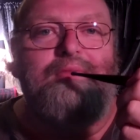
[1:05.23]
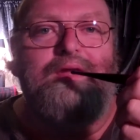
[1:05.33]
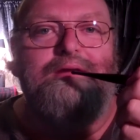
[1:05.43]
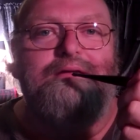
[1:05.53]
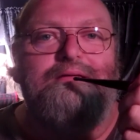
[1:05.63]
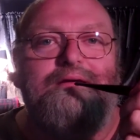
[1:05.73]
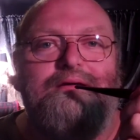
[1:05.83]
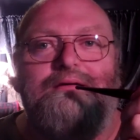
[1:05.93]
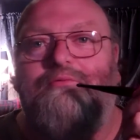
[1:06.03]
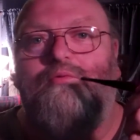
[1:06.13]
And
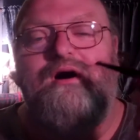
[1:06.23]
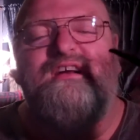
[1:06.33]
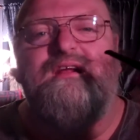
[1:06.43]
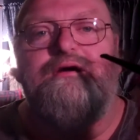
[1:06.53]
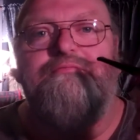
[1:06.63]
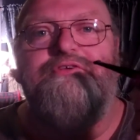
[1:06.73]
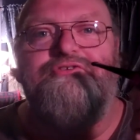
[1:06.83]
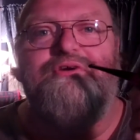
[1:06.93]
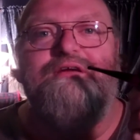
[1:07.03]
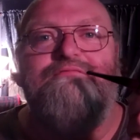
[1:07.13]
walked in off the
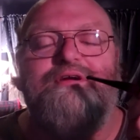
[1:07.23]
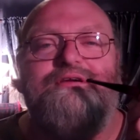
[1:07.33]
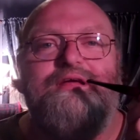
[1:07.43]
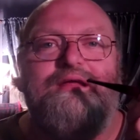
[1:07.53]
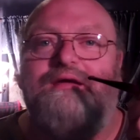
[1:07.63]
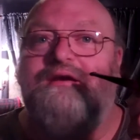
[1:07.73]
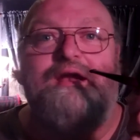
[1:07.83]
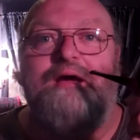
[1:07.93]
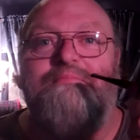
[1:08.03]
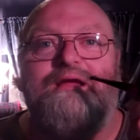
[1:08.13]
street and filled
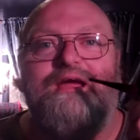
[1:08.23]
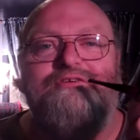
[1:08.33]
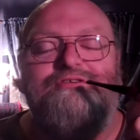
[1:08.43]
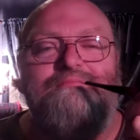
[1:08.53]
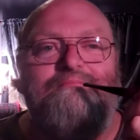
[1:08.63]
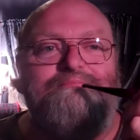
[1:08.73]
an application.